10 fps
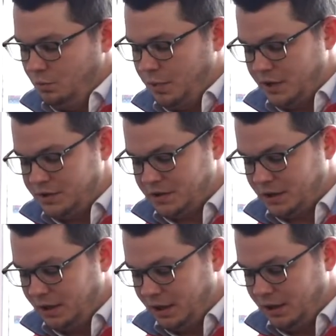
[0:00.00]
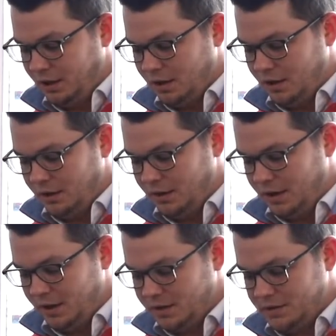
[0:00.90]
by just clicking on
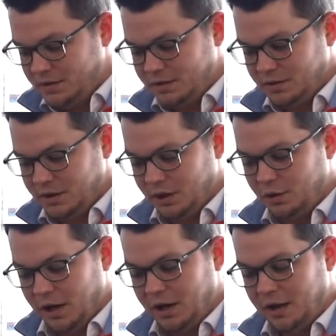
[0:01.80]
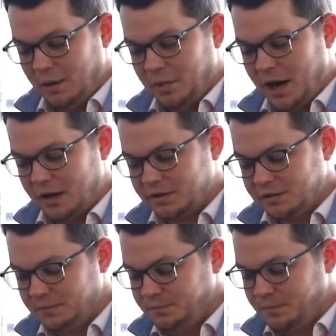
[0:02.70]
this and creating that
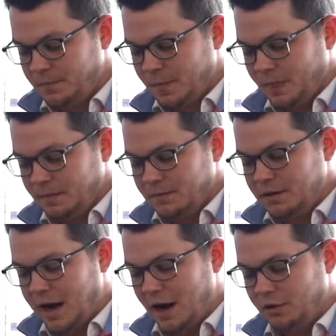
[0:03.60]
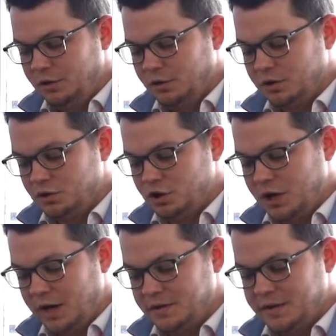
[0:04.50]
box. Now you can
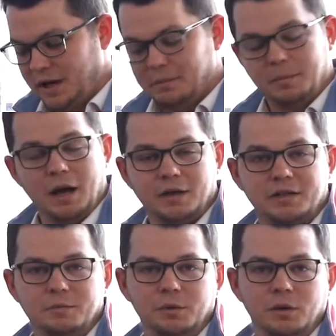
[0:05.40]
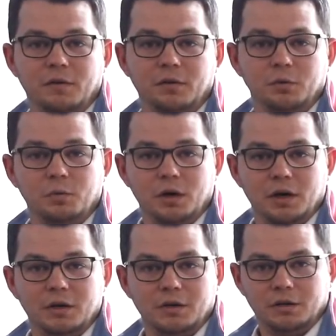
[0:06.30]
change that box to be whatever you
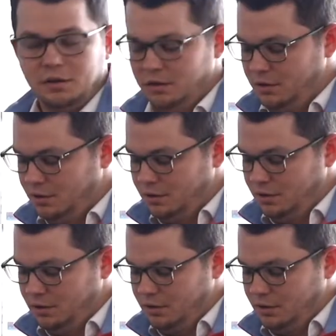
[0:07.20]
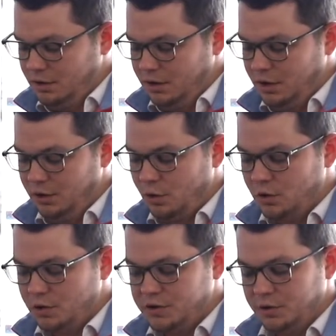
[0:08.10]
want in
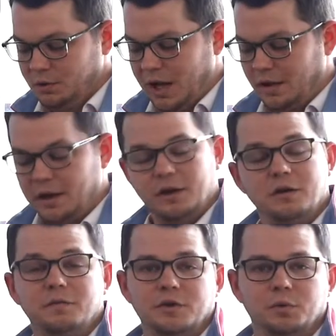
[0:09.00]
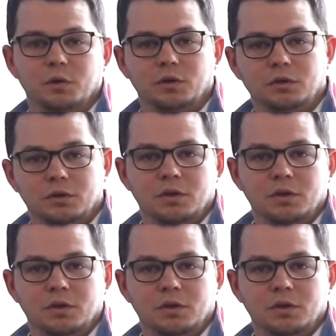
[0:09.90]
order to allow that individual